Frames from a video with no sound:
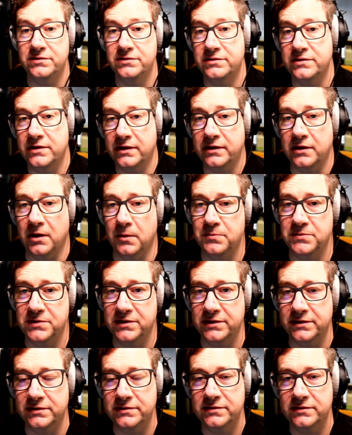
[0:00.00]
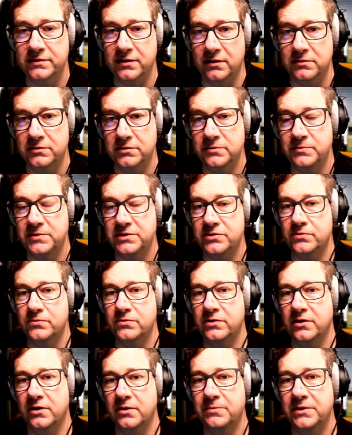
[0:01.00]
Hello, this is a tech update. I'm
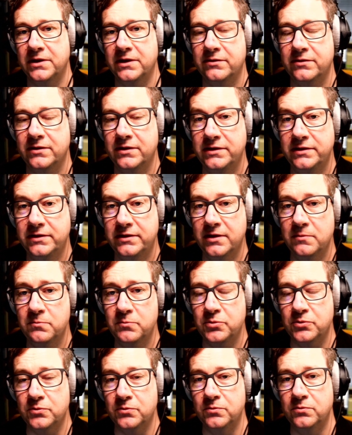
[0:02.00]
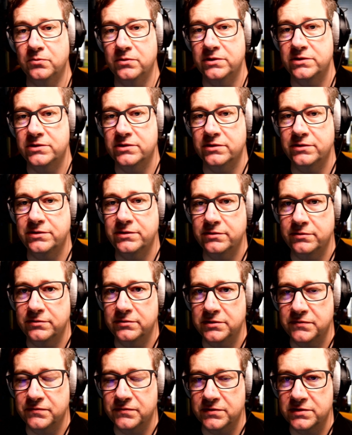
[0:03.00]
going to be talking about a gimbal which I
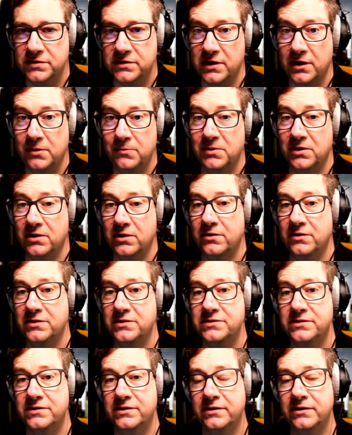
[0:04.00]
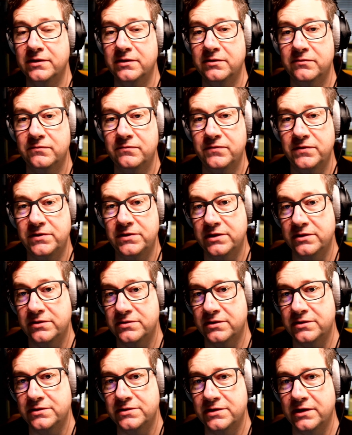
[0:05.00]
use for stabilizing the videos
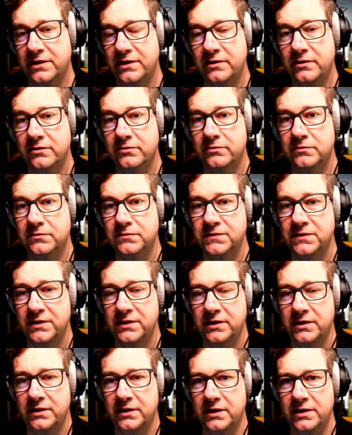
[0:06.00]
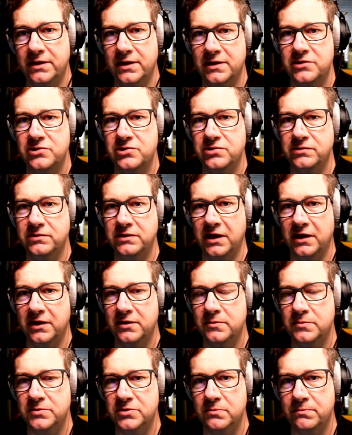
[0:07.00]
I take of in-action
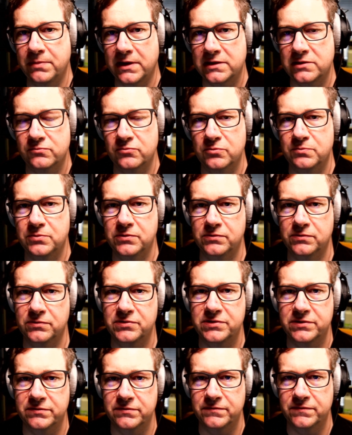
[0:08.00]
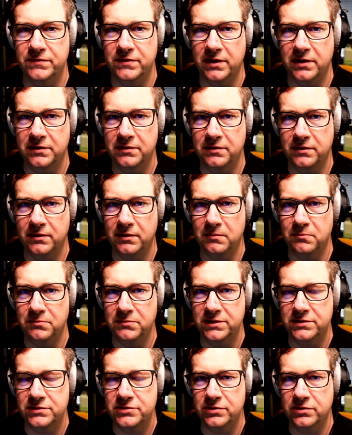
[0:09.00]
games and battle reports of our
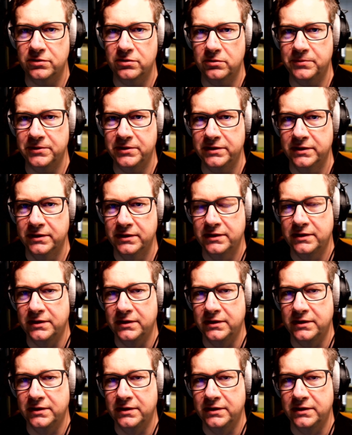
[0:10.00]
miniature hobby,